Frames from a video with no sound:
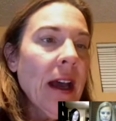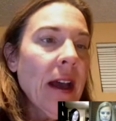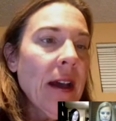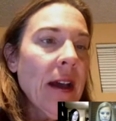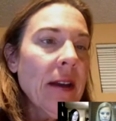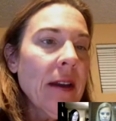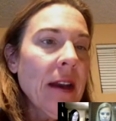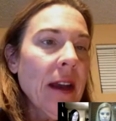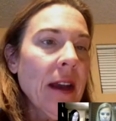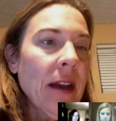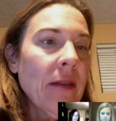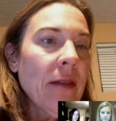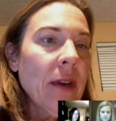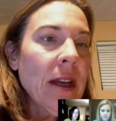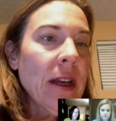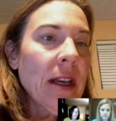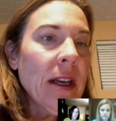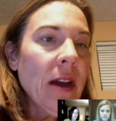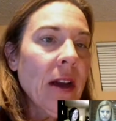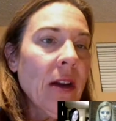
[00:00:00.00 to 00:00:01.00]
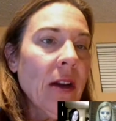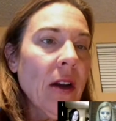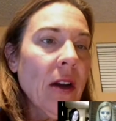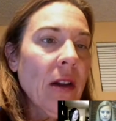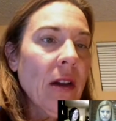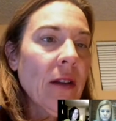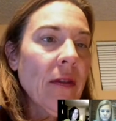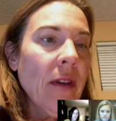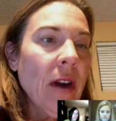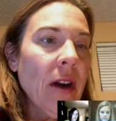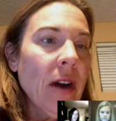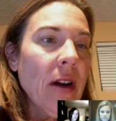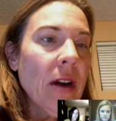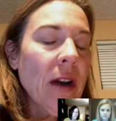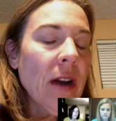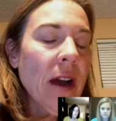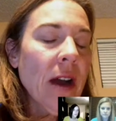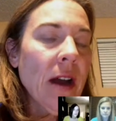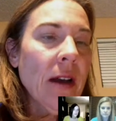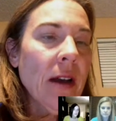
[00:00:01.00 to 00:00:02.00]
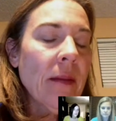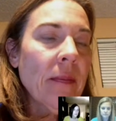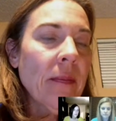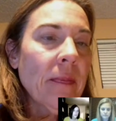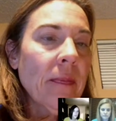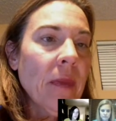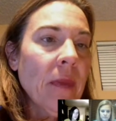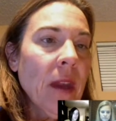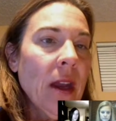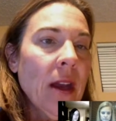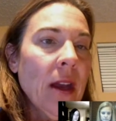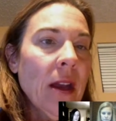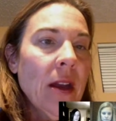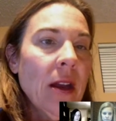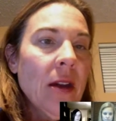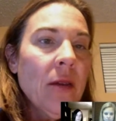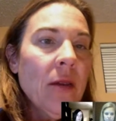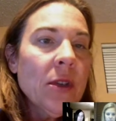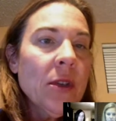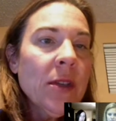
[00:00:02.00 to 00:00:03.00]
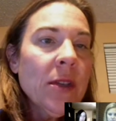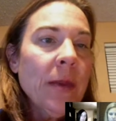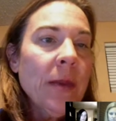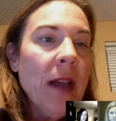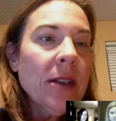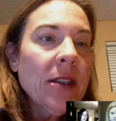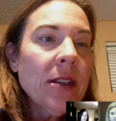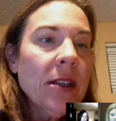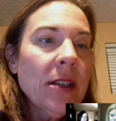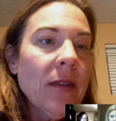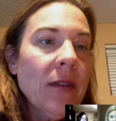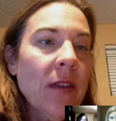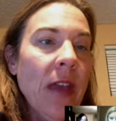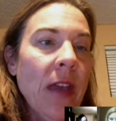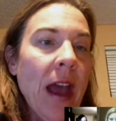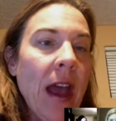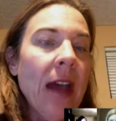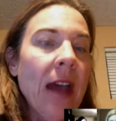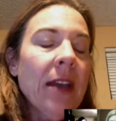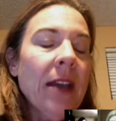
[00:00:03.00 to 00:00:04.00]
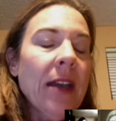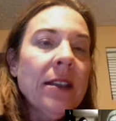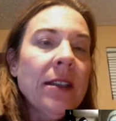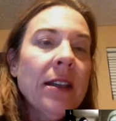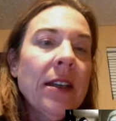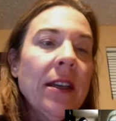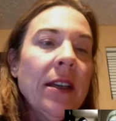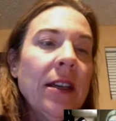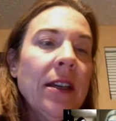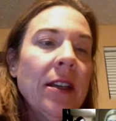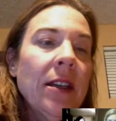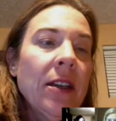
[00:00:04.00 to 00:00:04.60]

and I've written down all of our responses for that.